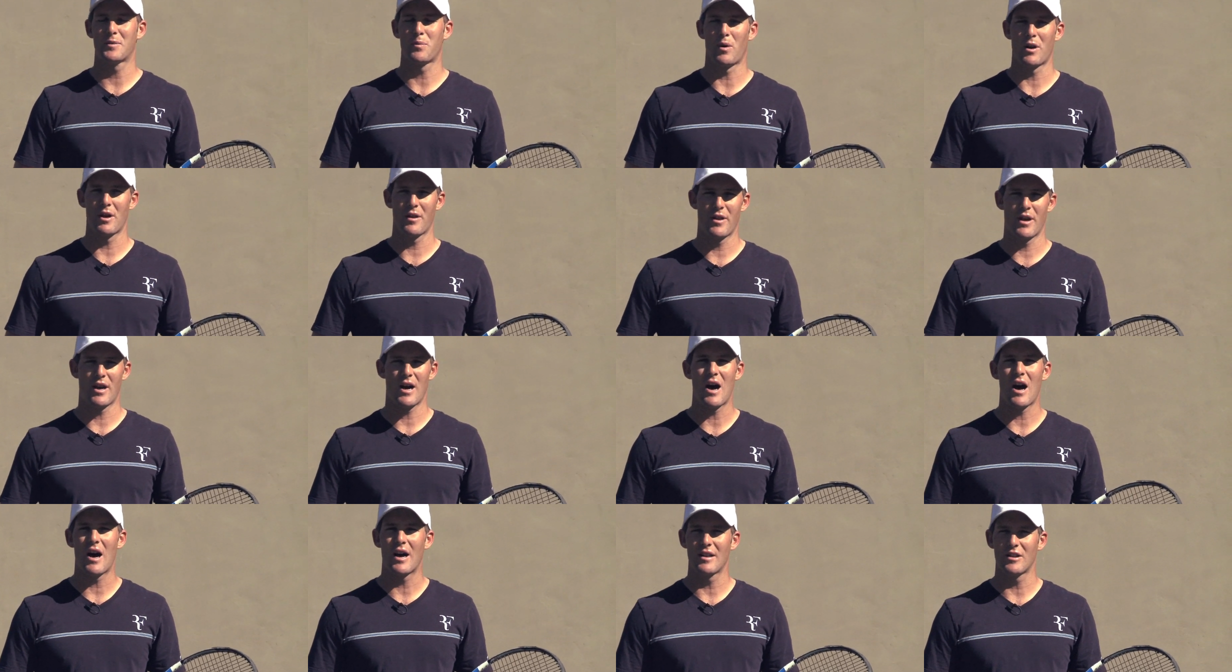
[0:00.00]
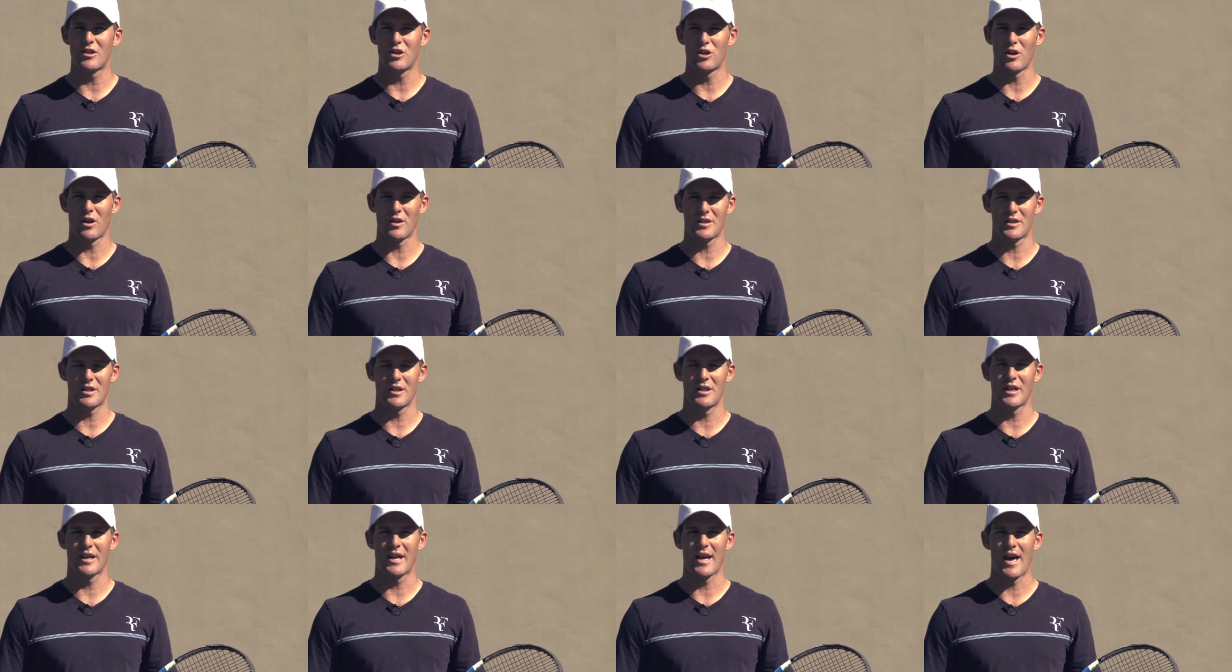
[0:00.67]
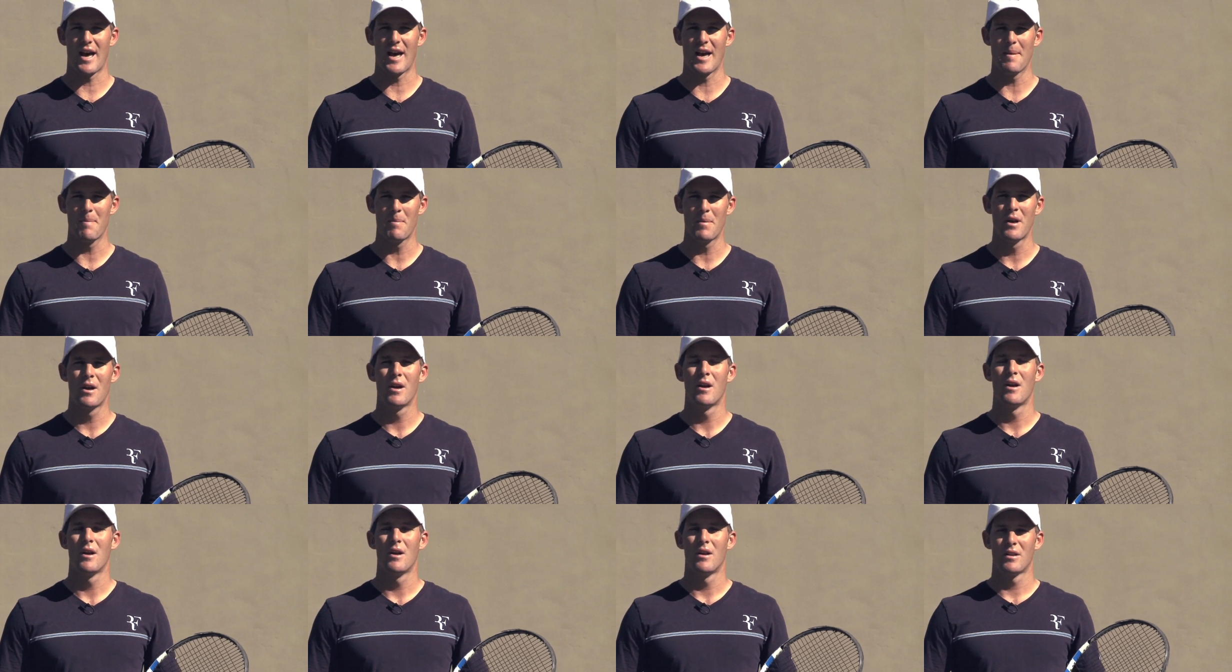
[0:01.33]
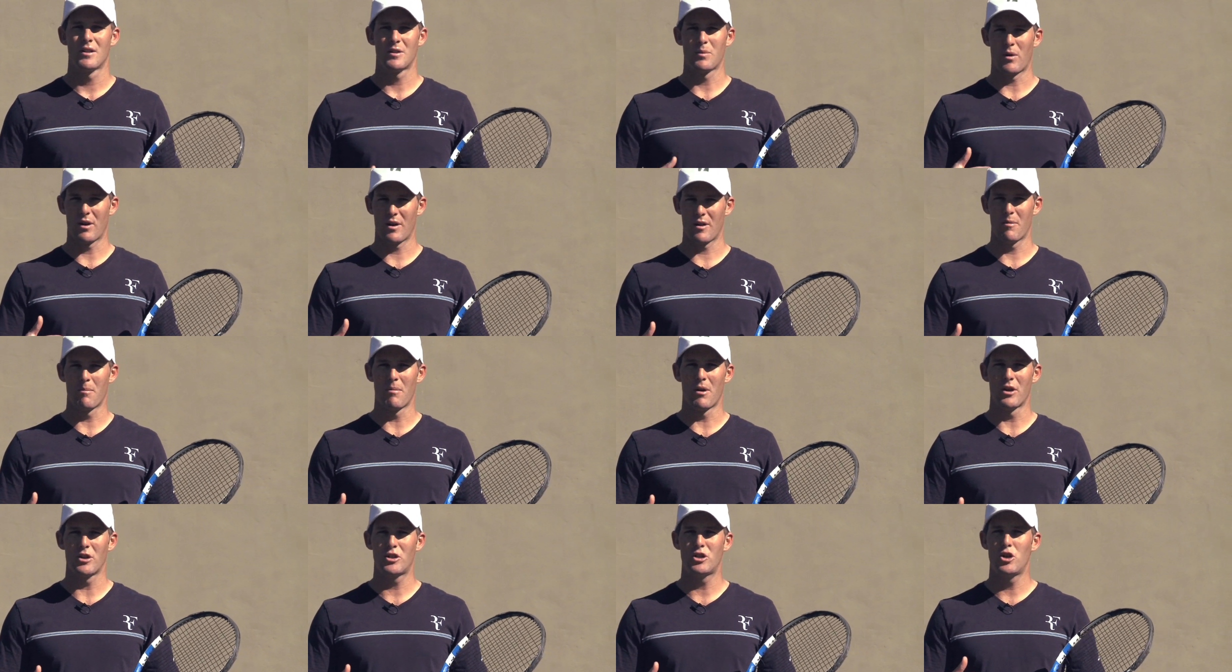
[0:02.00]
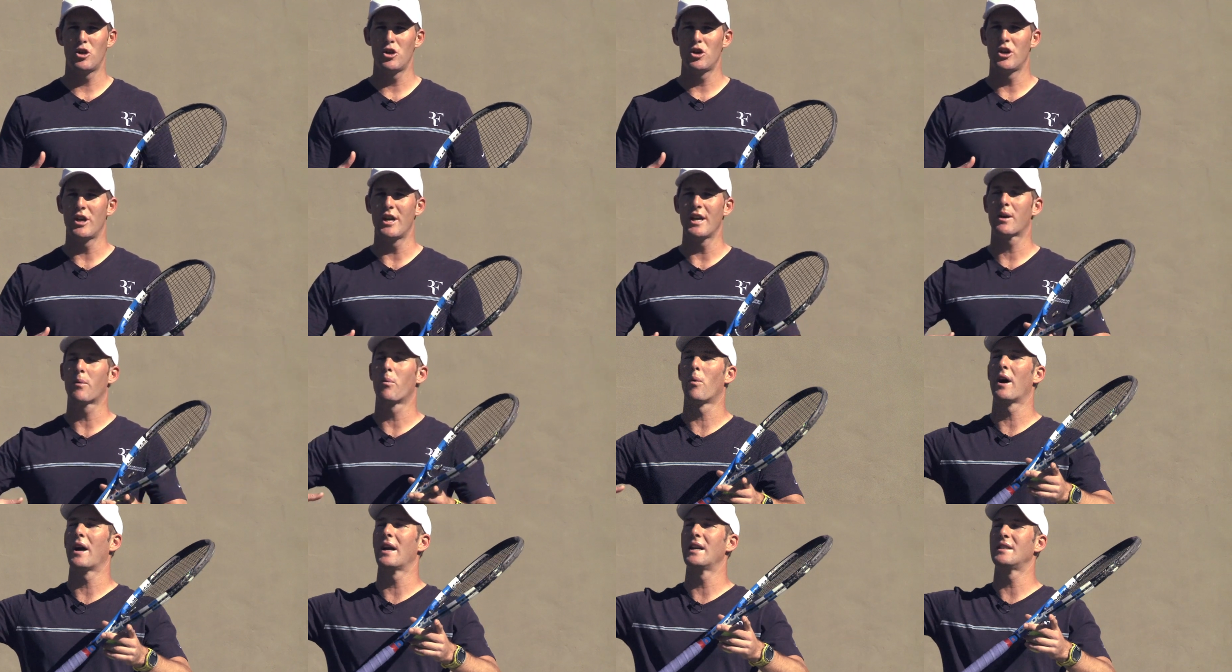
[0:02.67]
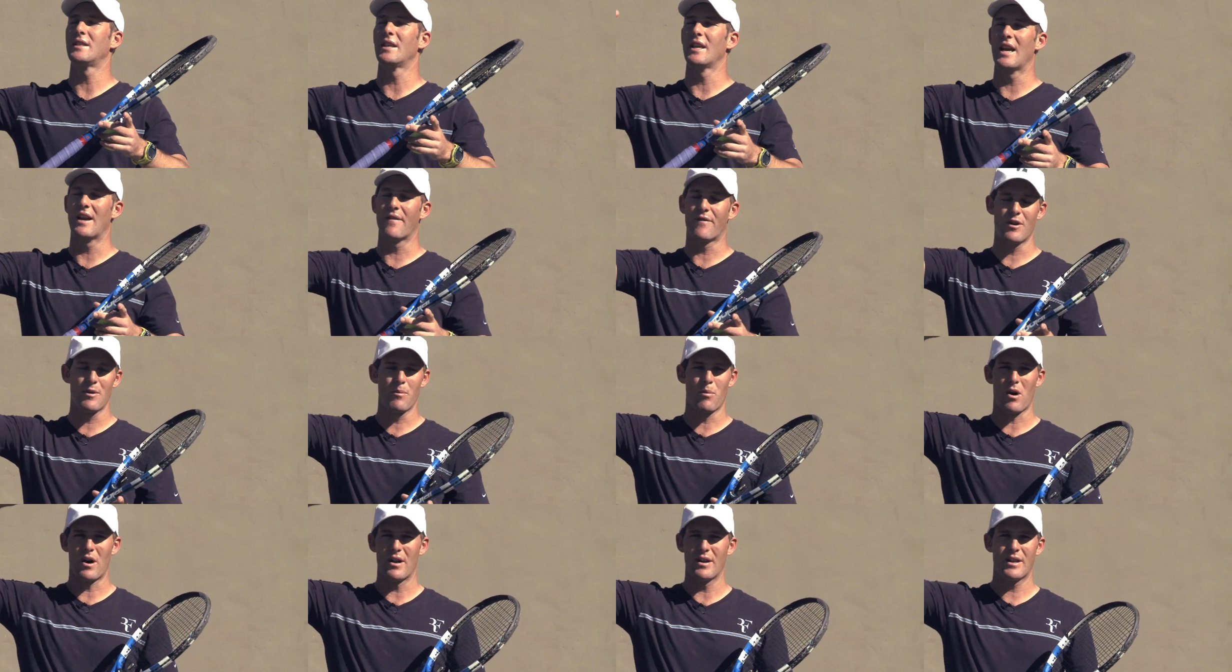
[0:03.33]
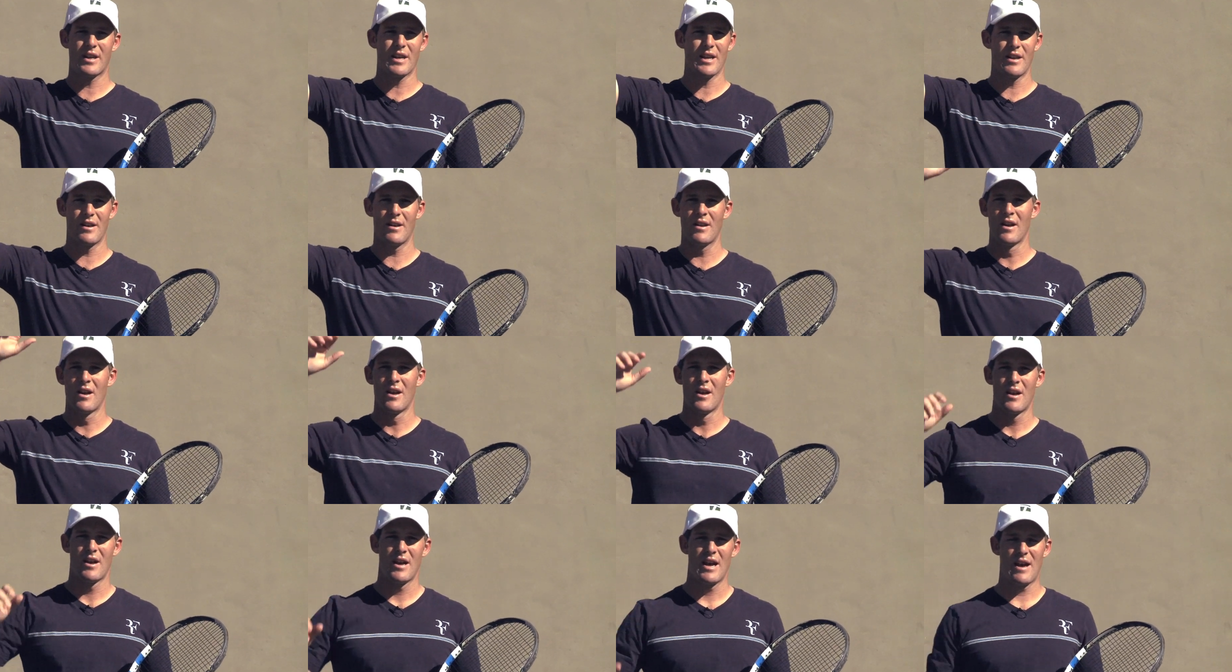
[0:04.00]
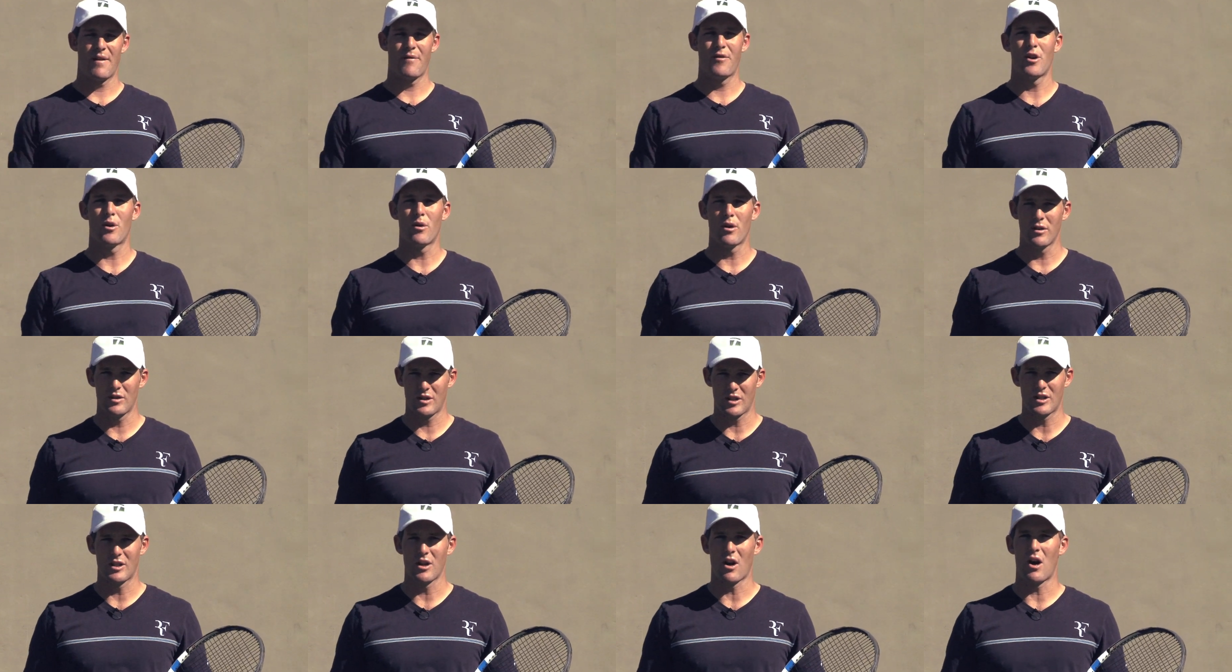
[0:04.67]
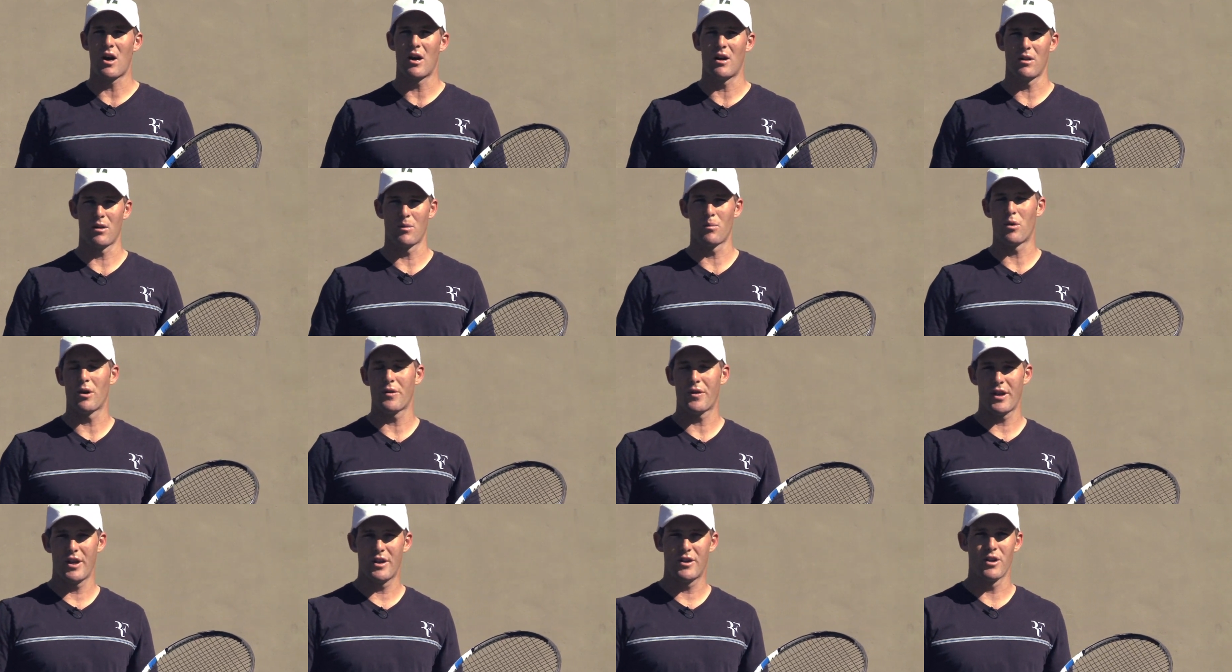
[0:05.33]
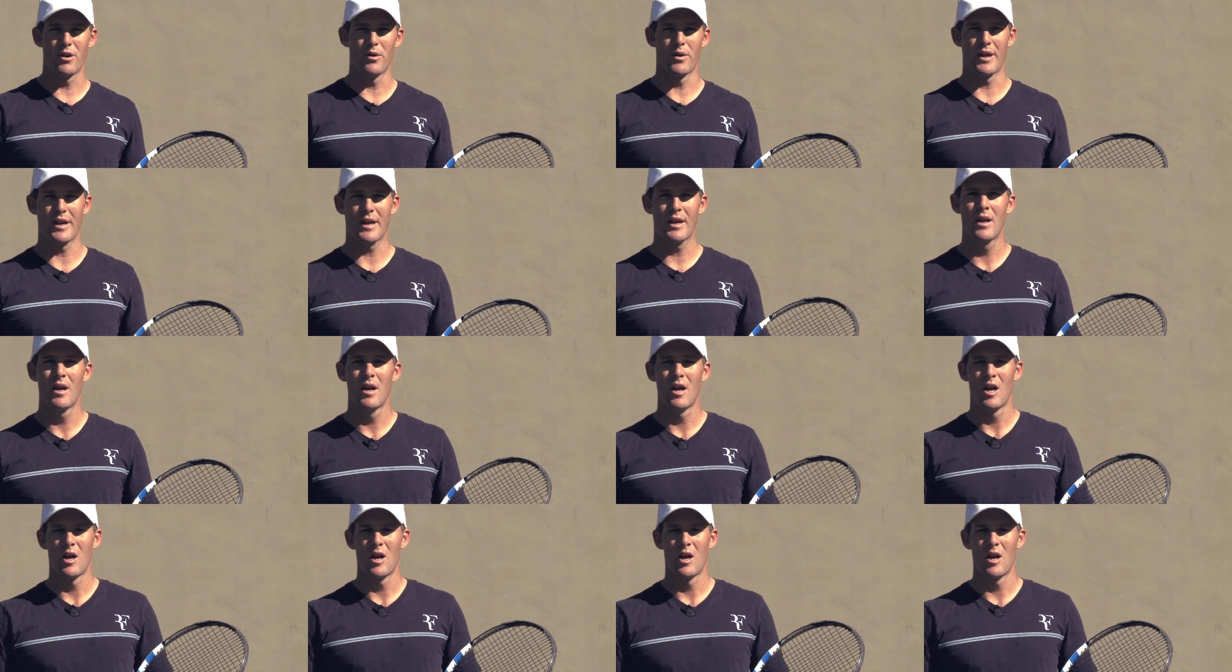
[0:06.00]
it's one of the hardest shots in the game. It's one of the most unique ways that everyone can have their own style on what they're doing,